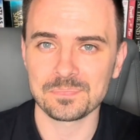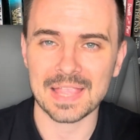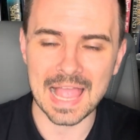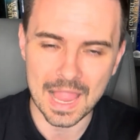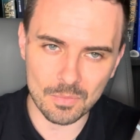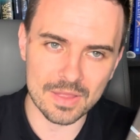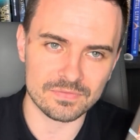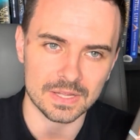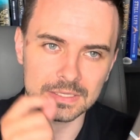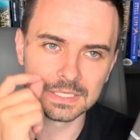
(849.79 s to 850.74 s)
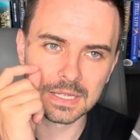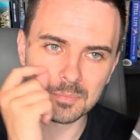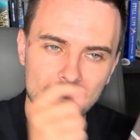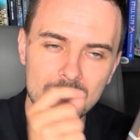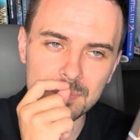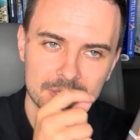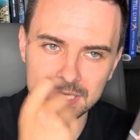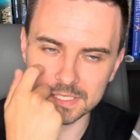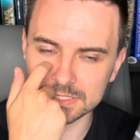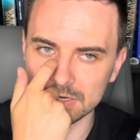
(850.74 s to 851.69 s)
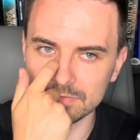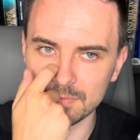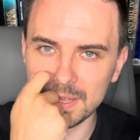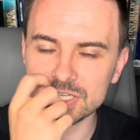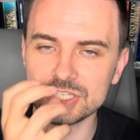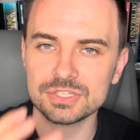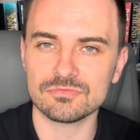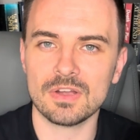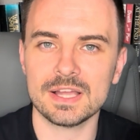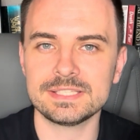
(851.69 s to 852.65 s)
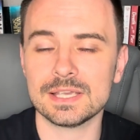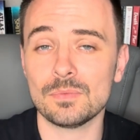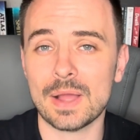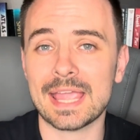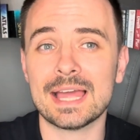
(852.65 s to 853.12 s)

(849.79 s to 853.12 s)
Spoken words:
However, Barbara Kingsolver managed to write it away,